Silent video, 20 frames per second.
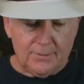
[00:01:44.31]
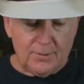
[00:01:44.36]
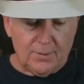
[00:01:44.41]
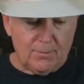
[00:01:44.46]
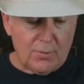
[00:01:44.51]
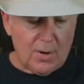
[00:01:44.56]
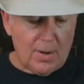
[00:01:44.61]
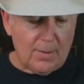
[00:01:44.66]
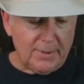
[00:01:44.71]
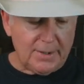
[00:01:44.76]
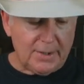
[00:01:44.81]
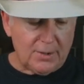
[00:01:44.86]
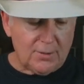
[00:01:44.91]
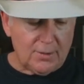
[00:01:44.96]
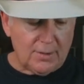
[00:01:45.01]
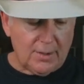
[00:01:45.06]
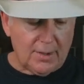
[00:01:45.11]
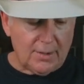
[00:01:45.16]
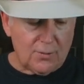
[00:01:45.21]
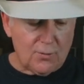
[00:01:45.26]
probably a
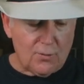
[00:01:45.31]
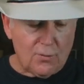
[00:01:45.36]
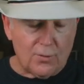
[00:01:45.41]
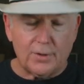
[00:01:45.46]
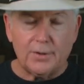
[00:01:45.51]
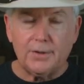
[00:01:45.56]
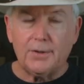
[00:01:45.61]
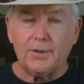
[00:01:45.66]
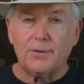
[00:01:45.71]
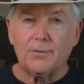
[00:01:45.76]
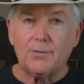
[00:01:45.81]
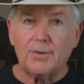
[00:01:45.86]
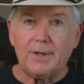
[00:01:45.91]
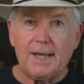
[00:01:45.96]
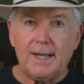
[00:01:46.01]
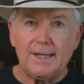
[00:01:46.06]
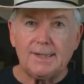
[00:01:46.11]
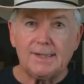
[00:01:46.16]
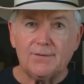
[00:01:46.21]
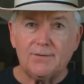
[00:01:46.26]
1/4 to
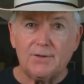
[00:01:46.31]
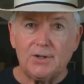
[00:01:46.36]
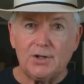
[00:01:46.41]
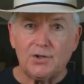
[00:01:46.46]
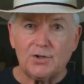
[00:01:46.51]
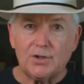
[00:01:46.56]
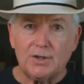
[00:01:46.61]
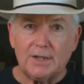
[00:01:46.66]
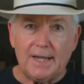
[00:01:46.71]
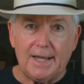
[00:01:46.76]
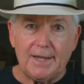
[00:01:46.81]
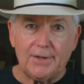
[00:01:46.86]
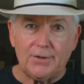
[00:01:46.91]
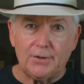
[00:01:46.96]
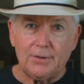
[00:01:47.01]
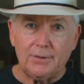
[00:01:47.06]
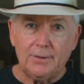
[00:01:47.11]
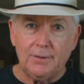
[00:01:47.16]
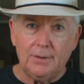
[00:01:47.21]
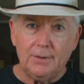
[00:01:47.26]
3/8 of an inch of
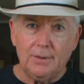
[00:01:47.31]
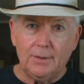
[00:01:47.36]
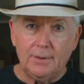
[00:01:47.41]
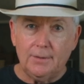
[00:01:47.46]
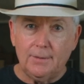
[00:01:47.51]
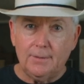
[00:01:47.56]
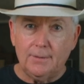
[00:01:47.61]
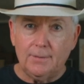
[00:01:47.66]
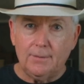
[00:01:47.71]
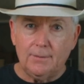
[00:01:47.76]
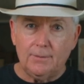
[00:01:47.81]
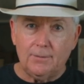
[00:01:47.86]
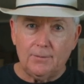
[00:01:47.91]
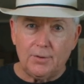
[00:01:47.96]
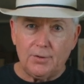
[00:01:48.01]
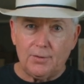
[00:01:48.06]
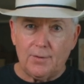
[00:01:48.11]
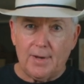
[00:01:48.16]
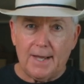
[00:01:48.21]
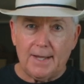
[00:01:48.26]
leather
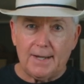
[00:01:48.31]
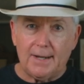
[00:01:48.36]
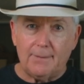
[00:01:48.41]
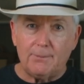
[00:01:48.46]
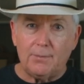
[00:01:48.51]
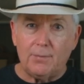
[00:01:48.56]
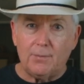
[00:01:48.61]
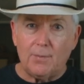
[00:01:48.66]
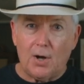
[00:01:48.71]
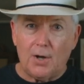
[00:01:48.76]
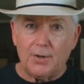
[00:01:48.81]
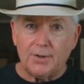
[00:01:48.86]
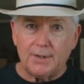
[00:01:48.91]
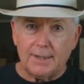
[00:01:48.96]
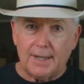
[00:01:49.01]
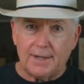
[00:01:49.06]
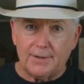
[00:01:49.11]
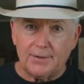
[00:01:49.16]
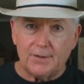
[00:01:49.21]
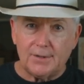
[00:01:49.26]
when you add up all the
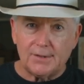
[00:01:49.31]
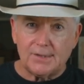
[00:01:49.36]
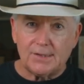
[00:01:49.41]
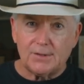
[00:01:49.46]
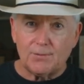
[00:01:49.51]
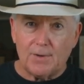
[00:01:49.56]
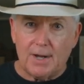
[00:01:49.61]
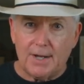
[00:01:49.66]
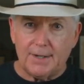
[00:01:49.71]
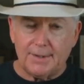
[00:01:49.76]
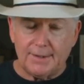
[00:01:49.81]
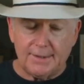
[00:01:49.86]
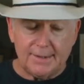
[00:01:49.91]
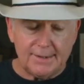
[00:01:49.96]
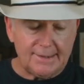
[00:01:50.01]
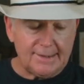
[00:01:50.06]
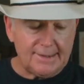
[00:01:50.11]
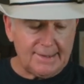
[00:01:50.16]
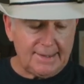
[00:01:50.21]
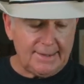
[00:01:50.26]
leather that's surrounding the
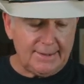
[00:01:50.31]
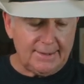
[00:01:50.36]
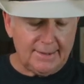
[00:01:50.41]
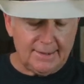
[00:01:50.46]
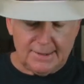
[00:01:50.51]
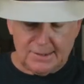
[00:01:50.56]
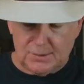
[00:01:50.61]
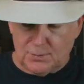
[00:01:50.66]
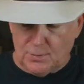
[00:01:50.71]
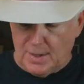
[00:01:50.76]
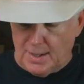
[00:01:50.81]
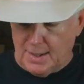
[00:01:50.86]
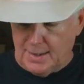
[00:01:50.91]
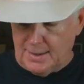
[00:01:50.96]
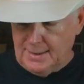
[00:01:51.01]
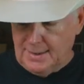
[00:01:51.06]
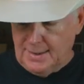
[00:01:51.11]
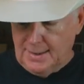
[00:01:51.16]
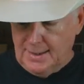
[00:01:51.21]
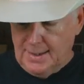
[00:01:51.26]
seat and the
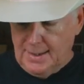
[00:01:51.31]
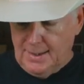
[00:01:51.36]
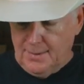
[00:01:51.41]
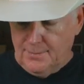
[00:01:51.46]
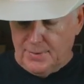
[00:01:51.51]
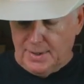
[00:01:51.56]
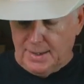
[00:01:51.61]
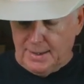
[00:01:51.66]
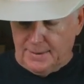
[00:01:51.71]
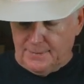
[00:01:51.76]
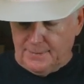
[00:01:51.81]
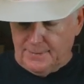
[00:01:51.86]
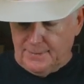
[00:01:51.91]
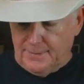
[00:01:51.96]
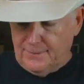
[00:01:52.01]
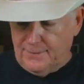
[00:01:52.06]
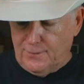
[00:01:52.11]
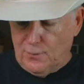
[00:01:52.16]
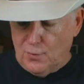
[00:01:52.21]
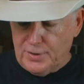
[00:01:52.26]
swell. But
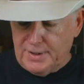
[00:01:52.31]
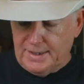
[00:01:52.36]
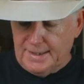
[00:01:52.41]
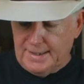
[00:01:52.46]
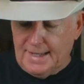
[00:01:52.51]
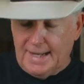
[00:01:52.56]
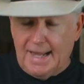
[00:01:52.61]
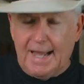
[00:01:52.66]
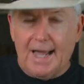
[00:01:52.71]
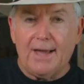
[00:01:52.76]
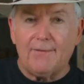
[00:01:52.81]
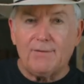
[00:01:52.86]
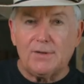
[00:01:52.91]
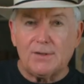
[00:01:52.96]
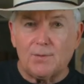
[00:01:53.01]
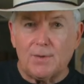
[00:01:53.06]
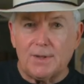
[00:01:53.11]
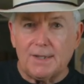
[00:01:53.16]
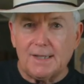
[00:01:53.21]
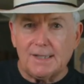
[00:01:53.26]
14 1/2
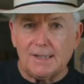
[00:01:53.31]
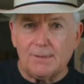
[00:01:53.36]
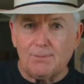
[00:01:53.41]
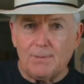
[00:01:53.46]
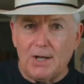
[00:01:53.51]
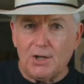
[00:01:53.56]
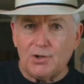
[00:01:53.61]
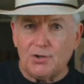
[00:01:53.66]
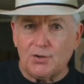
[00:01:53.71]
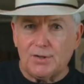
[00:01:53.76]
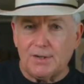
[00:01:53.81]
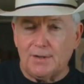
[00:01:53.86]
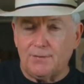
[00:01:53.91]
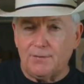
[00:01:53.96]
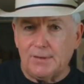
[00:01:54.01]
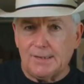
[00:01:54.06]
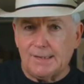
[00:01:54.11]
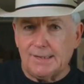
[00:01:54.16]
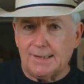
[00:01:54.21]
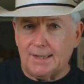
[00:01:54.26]
is what this measures. If
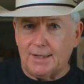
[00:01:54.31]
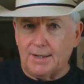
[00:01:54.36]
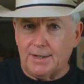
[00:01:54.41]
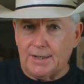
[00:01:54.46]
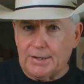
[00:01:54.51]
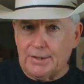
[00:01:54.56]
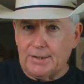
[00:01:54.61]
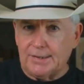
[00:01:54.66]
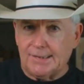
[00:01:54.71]
you see another